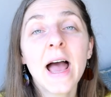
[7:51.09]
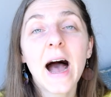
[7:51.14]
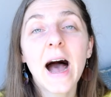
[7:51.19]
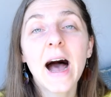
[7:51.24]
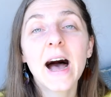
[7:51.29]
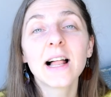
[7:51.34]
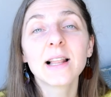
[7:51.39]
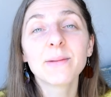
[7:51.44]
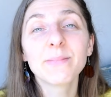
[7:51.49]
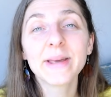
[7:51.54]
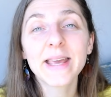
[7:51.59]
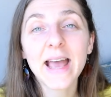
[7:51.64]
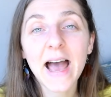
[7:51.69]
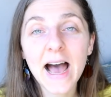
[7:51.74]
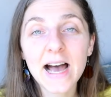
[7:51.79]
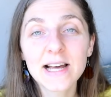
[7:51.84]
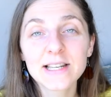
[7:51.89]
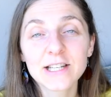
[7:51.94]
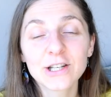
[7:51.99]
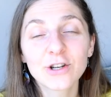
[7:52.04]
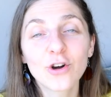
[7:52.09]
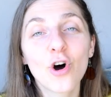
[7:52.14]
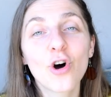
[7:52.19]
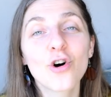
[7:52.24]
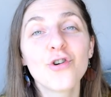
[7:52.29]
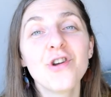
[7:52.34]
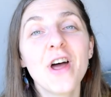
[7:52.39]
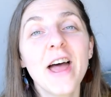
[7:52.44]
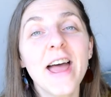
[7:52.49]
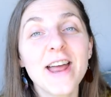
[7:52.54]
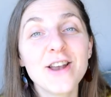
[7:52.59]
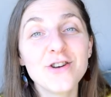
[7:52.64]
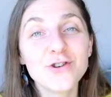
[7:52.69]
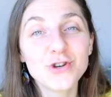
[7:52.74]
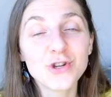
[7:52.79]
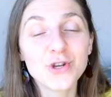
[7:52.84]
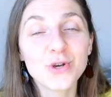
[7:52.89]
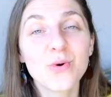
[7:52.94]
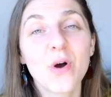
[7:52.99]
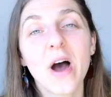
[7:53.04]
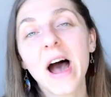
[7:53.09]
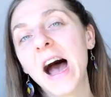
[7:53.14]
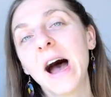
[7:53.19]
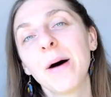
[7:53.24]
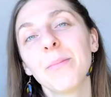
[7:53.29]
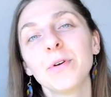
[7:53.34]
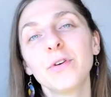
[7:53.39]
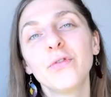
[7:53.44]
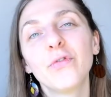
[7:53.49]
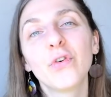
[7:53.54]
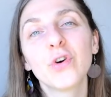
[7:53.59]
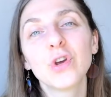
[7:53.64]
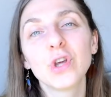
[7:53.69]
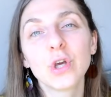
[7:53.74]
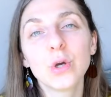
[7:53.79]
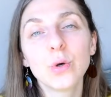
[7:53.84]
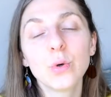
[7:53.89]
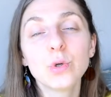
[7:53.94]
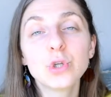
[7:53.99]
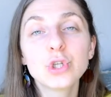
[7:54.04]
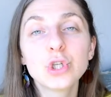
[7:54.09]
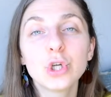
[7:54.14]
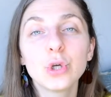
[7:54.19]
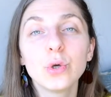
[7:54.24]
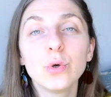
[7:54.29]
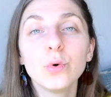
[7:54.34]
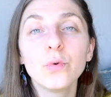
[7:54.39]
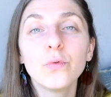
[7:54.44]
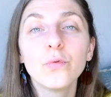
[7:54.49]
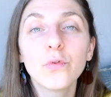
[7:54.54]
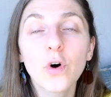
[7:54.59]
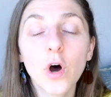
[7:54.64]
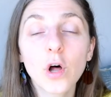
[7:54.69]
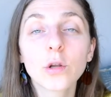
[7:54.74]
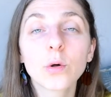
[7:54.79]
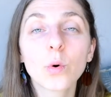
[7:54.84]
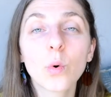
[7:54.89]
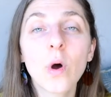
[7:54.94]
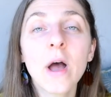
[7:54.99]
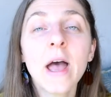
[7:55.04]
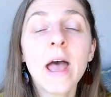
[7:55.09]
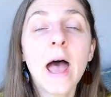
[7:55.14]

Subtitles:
I'll be adding on a new habit for you to follow.